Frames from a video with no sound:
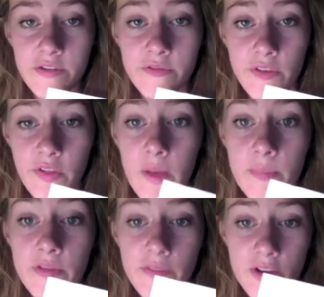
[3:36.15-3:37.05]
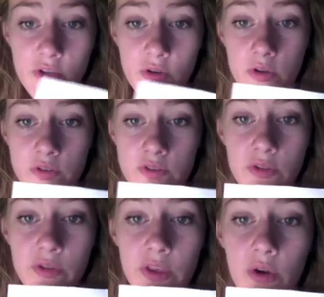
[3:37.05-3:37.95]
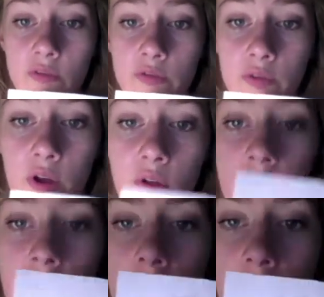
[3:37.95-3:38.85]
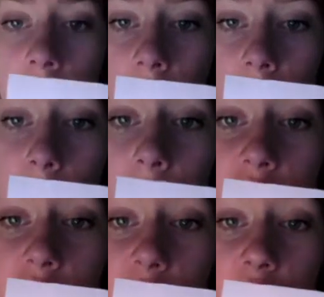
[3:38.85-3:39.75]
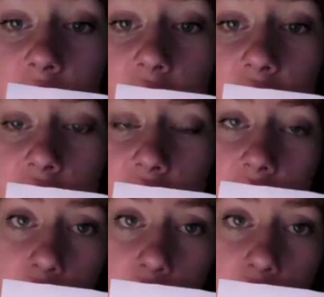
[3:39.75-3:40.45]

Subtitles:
fill up the ventricle, so the overall amount of blood that could fill up